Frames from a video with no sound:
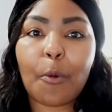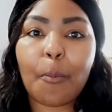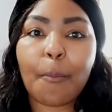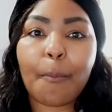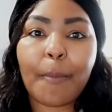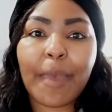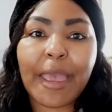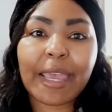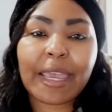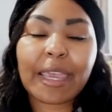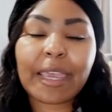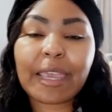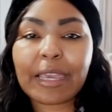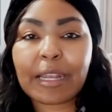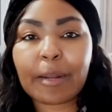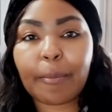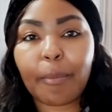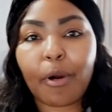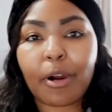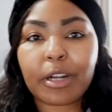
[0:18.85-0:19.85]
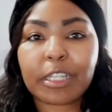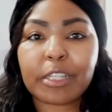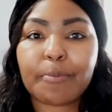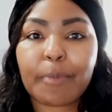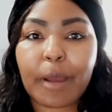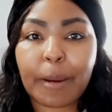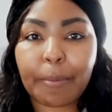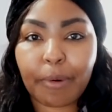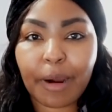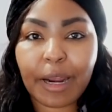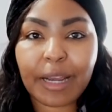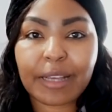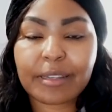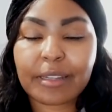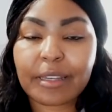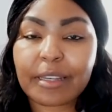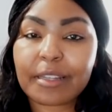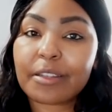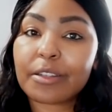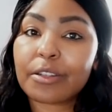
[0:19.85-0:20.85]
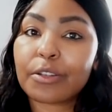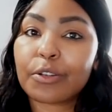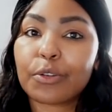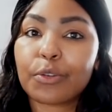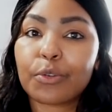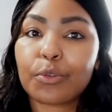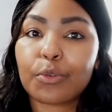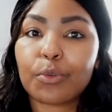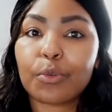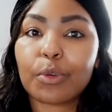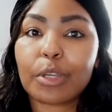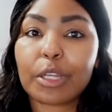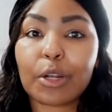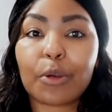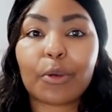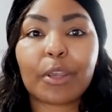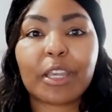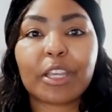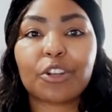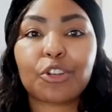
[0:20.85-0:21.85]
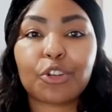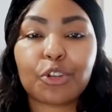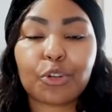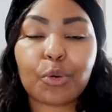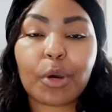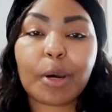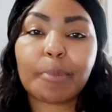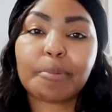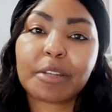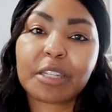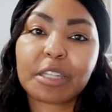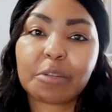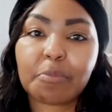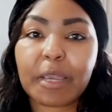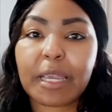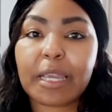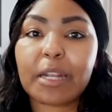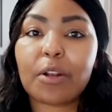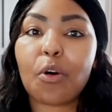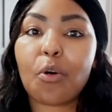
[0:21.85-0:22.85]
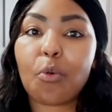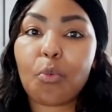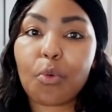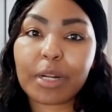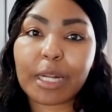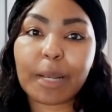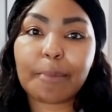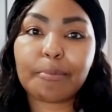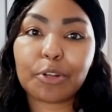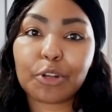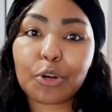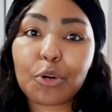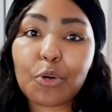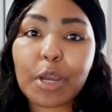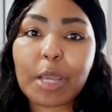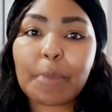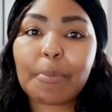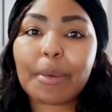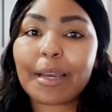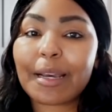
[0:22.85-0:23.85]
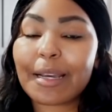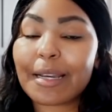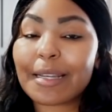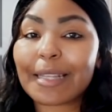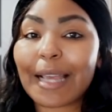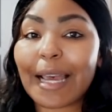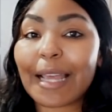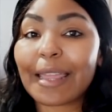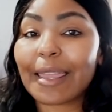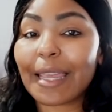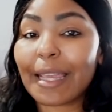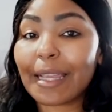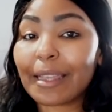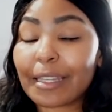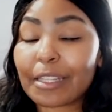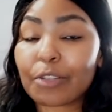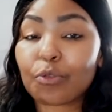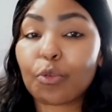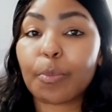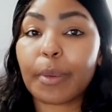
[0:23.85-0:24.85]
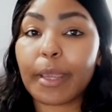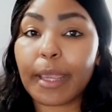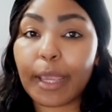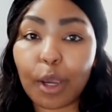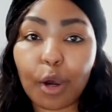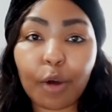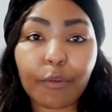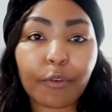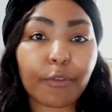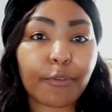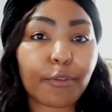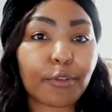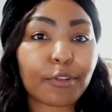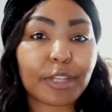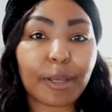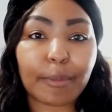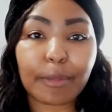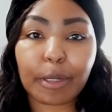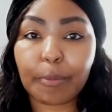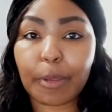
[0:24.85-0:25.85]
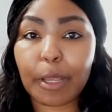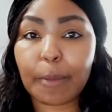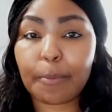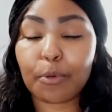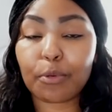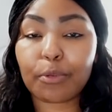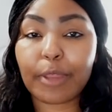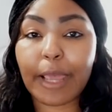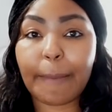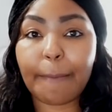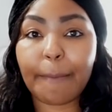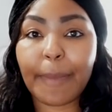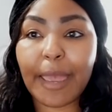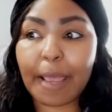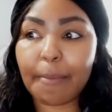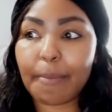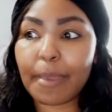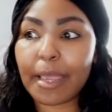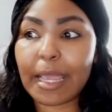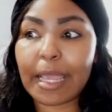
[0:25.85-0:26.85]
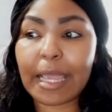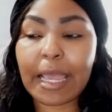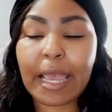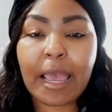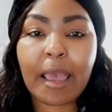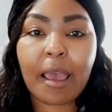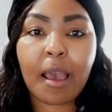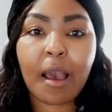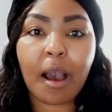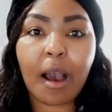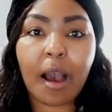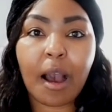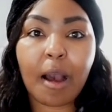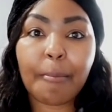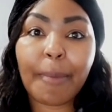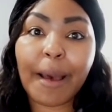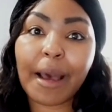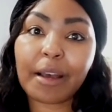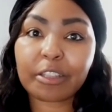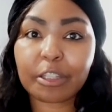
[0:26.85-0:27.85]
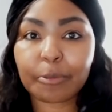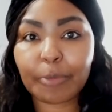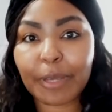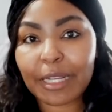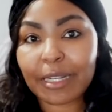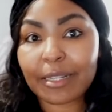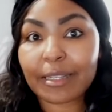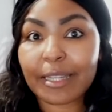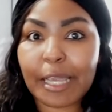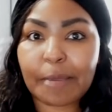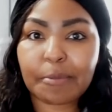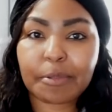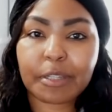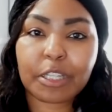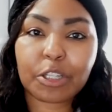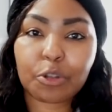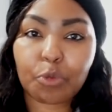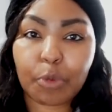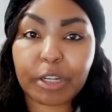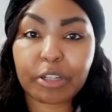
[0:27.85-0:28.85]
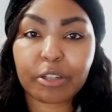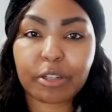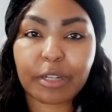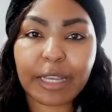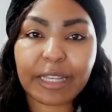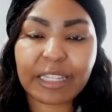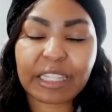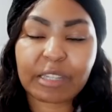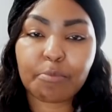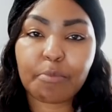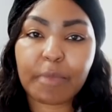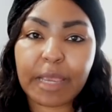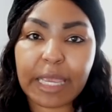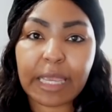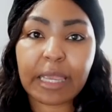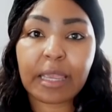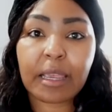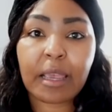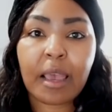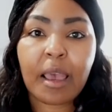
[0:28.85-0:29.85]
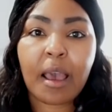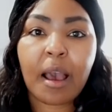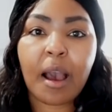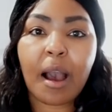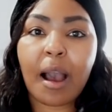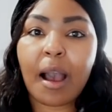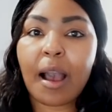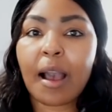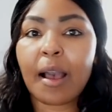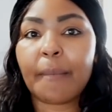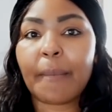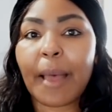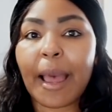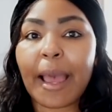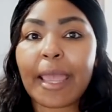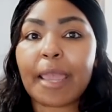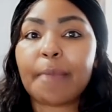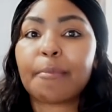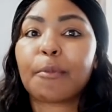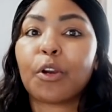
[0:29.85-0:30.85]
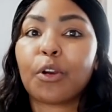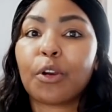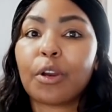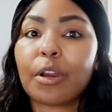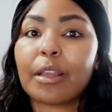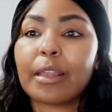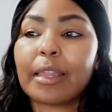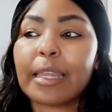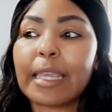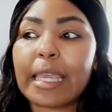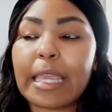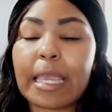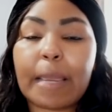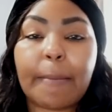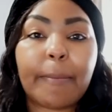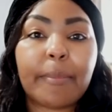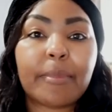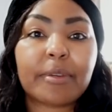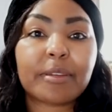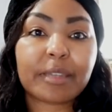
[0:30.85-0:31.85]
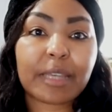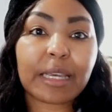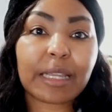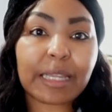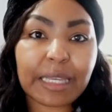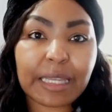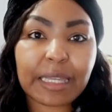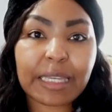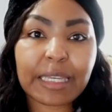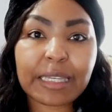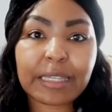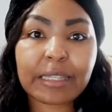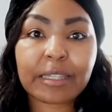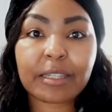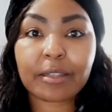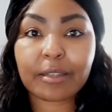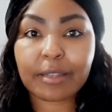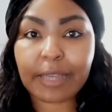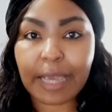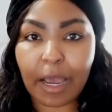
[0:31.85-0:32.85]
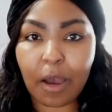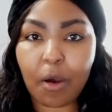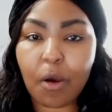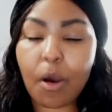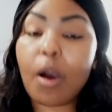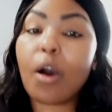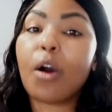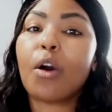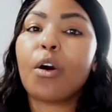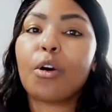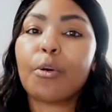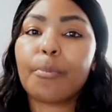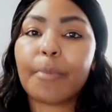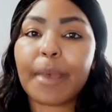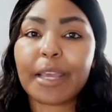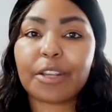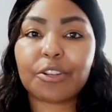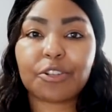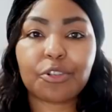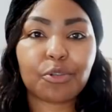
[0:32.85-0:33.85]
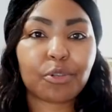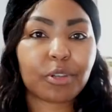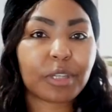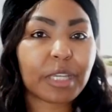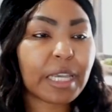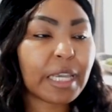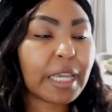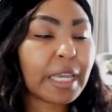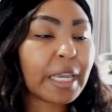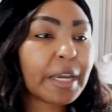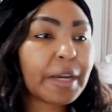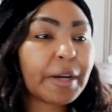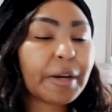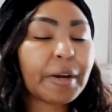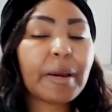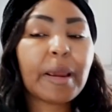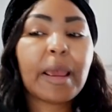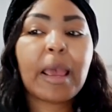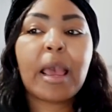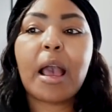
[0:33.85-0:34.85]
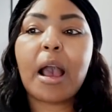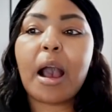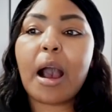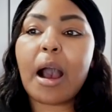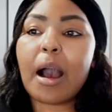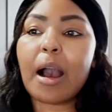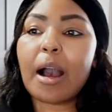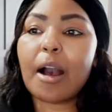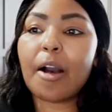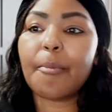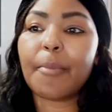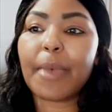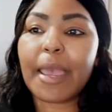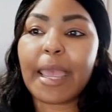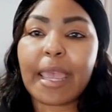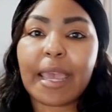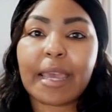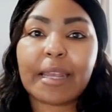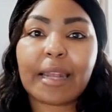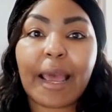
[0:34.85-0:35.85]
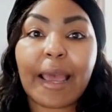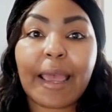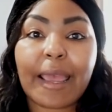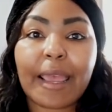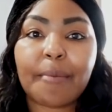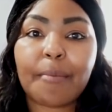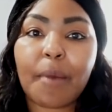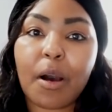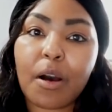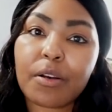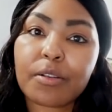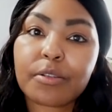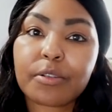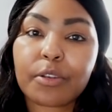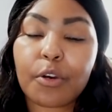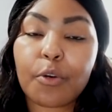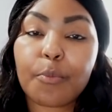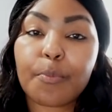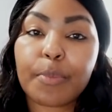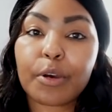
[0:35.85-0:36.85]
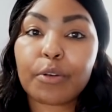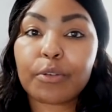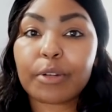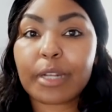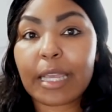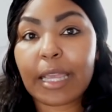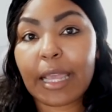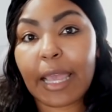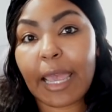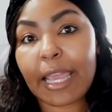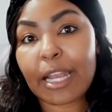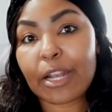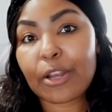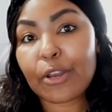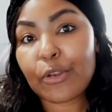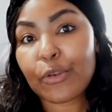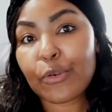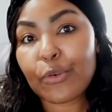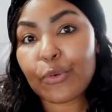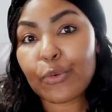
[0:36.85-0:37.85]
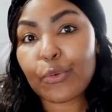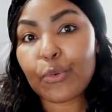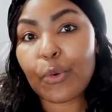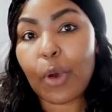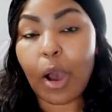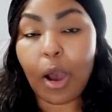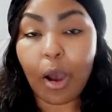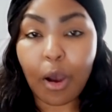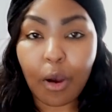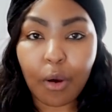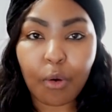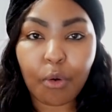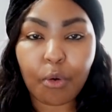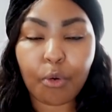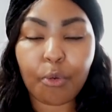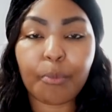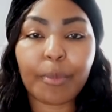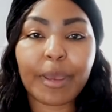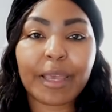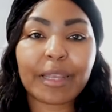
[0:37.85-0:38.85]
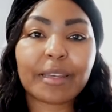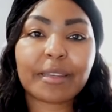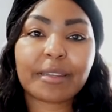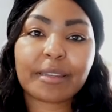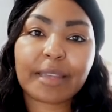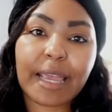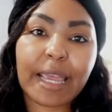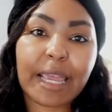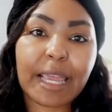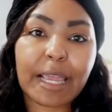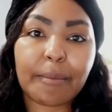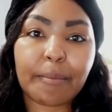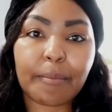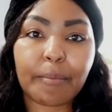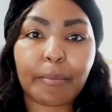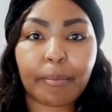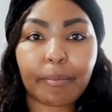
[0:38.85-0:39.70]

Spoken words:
making it a part of my process to, get you up to speed on what I'm doing, because I think this will be helpful for some of the people that may be about to be in the same situation as me. I am currently selling this townhome, as you see here, and I am also building a new home in the same